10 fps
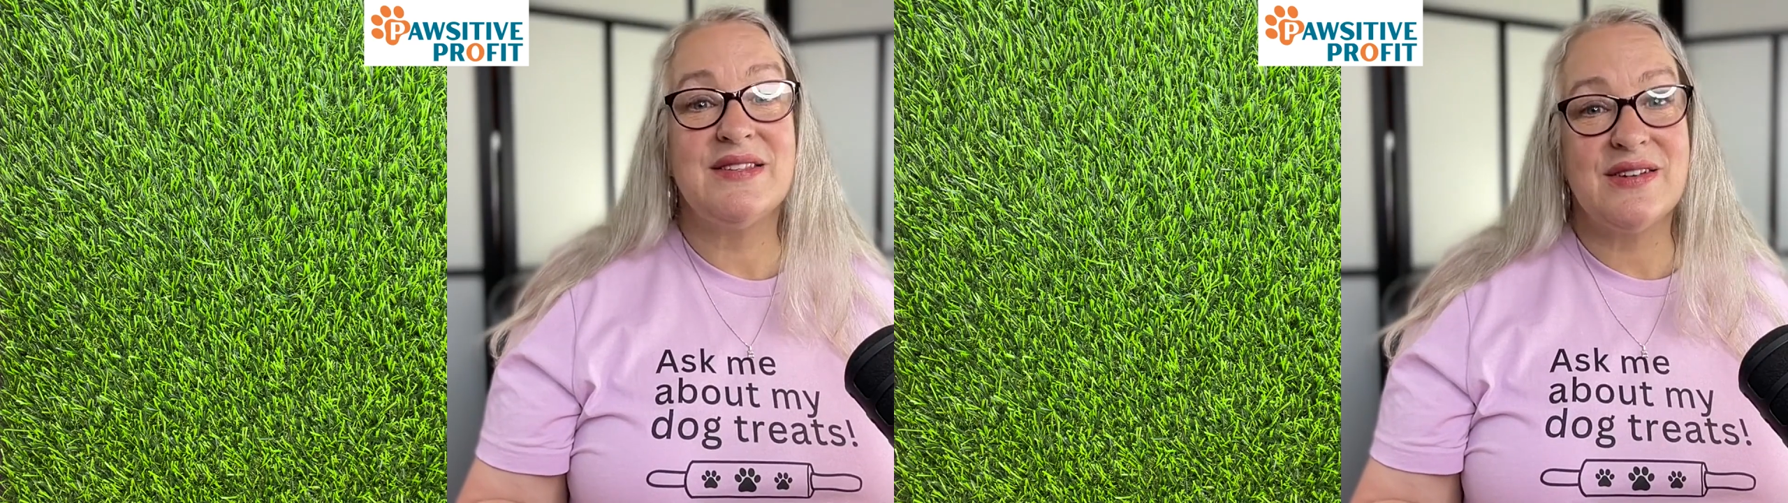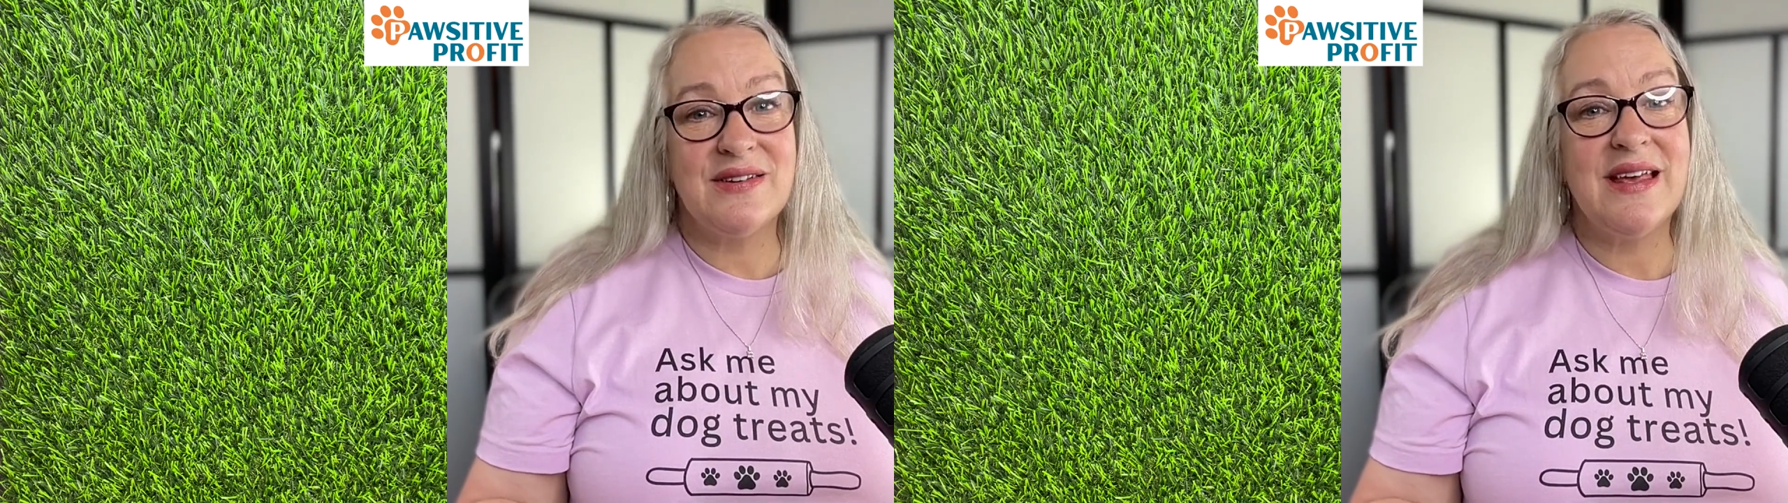
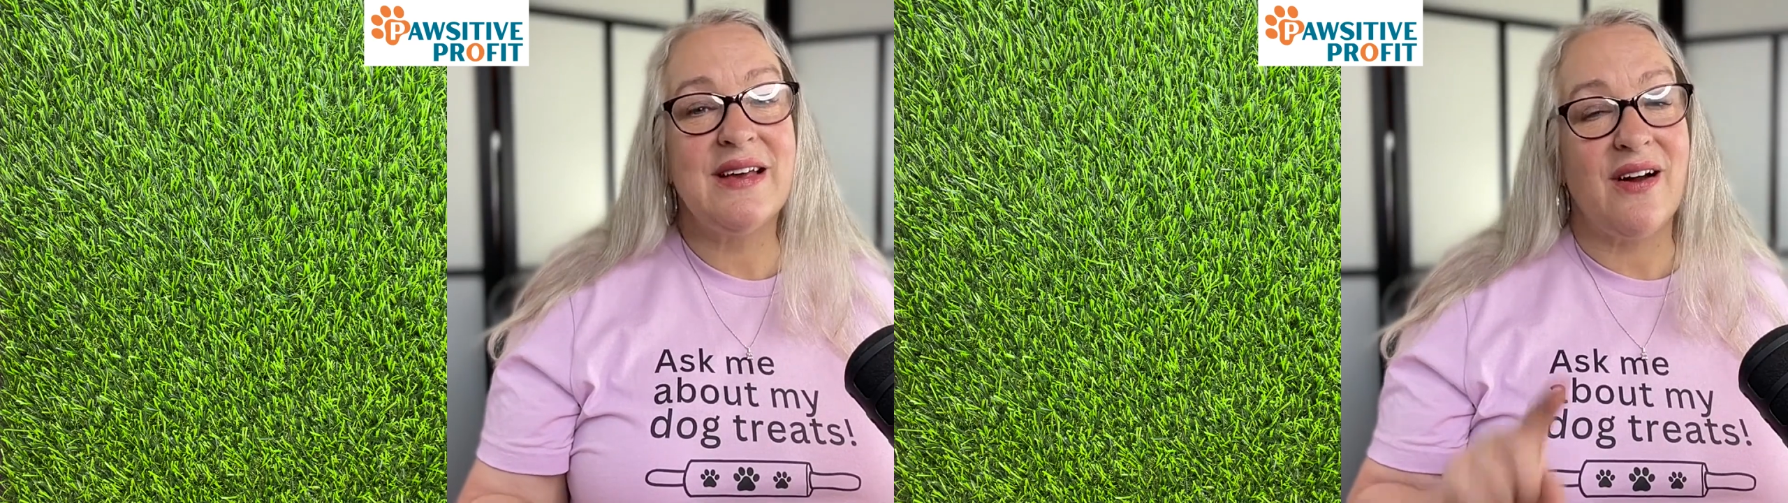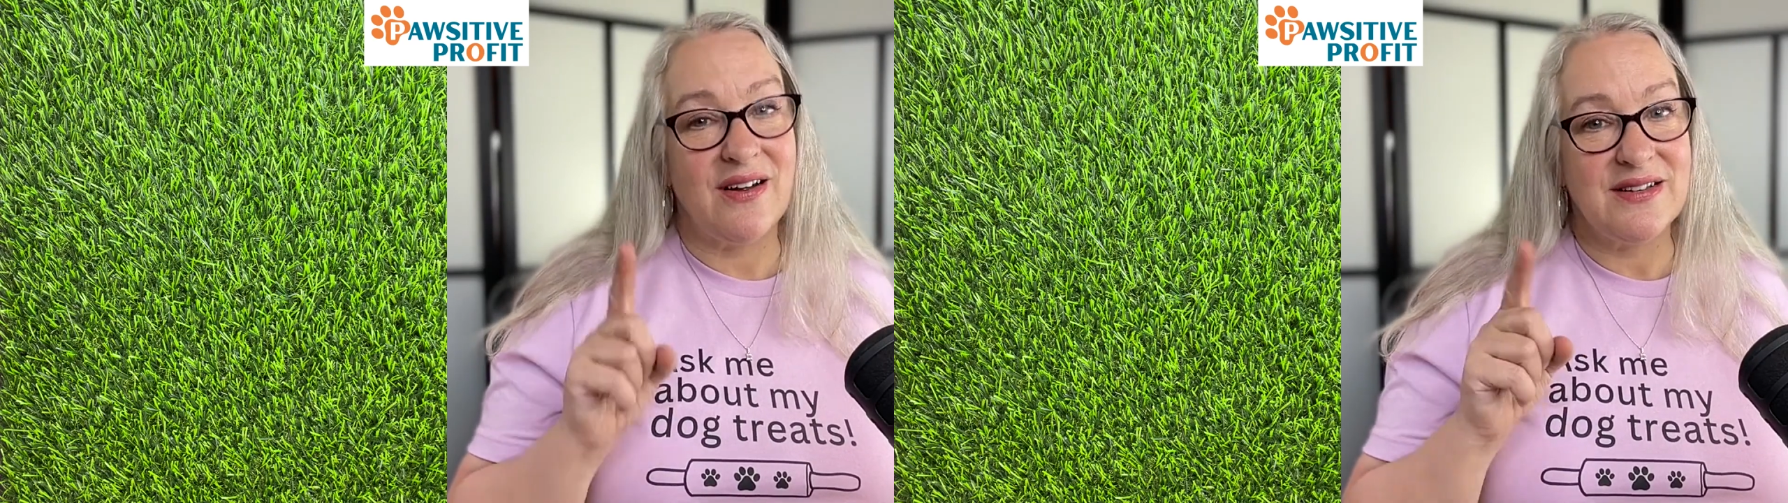cookie
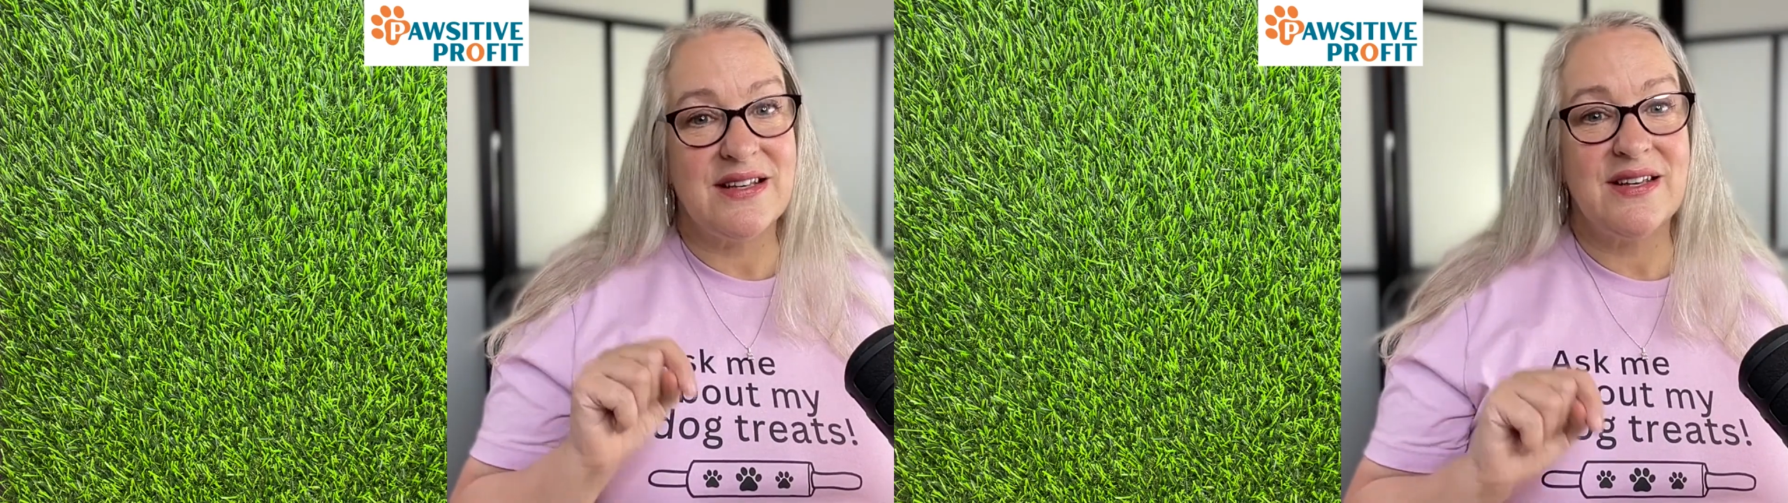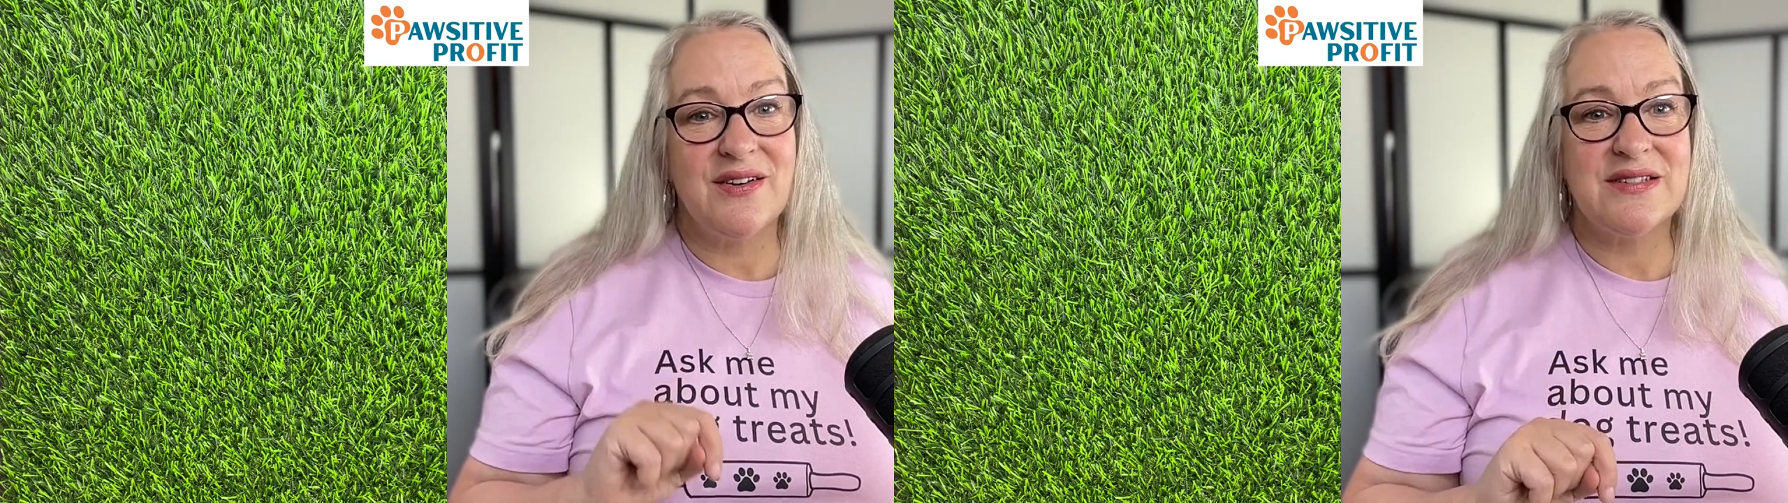cards
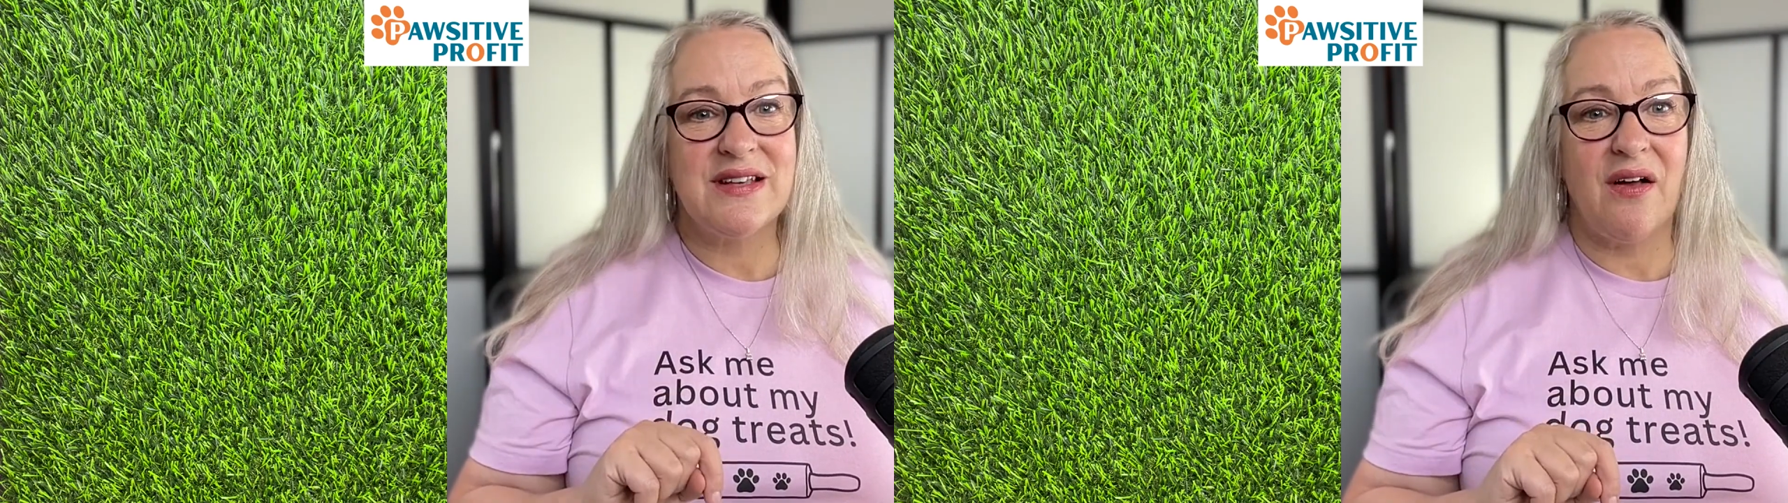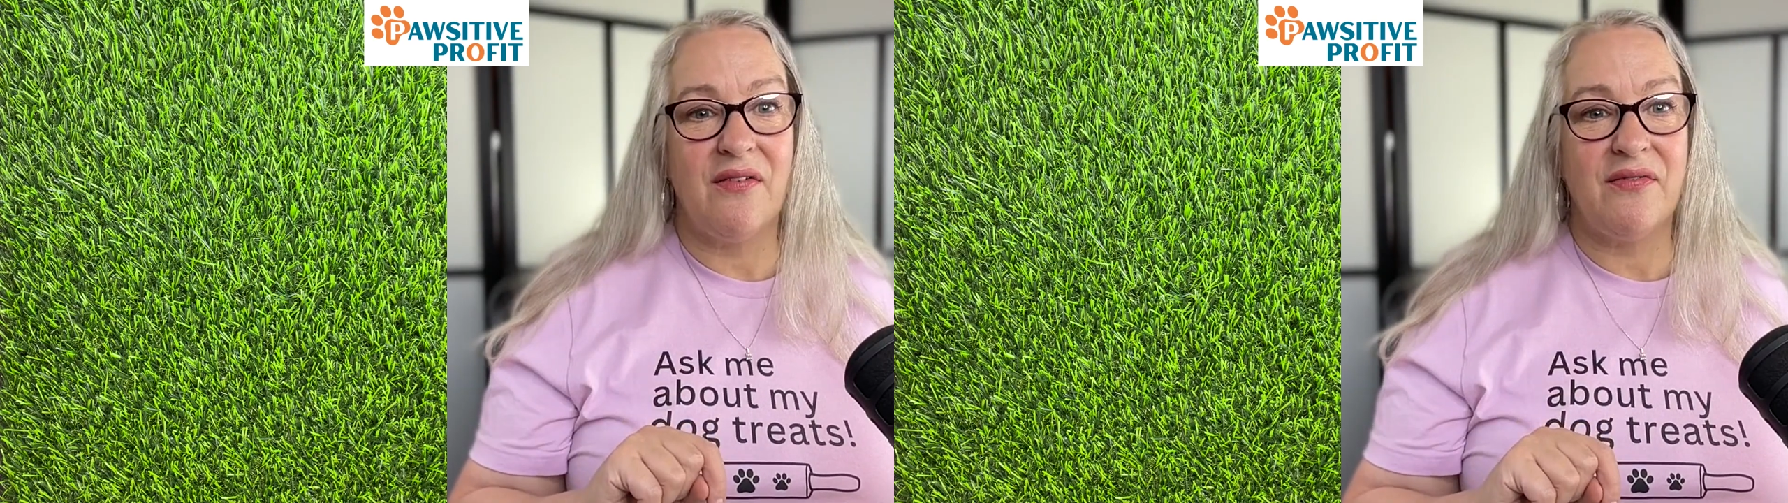
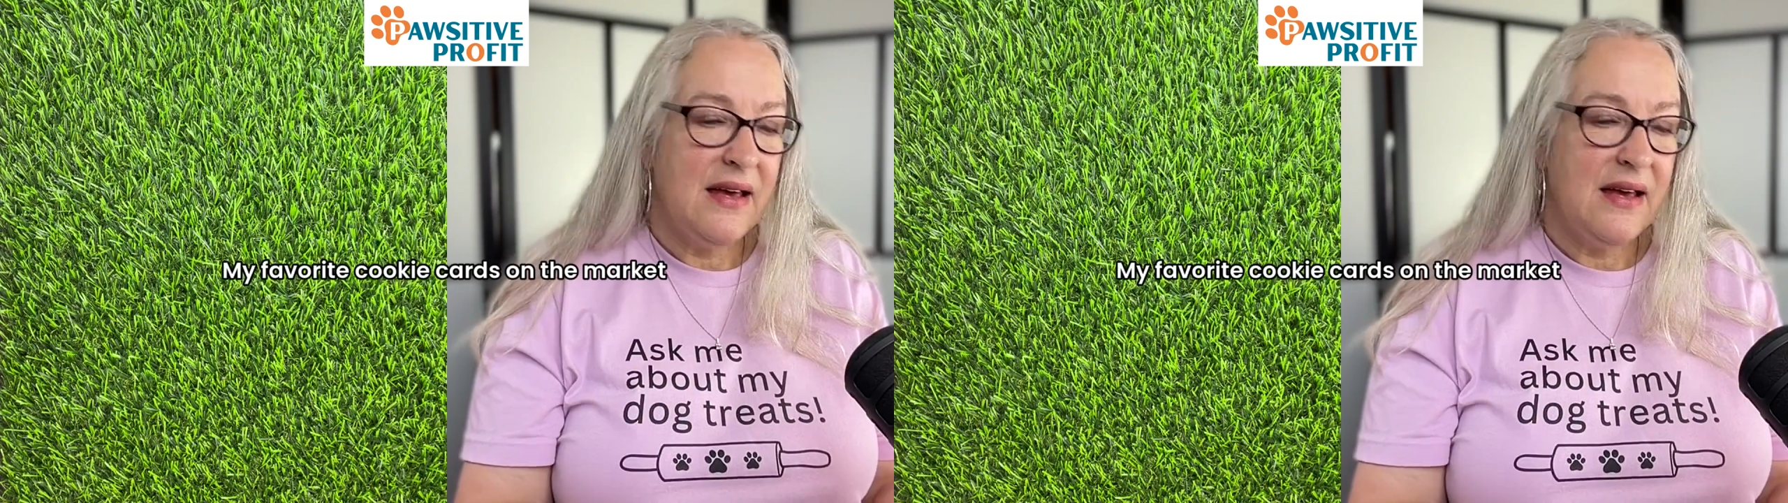yourself.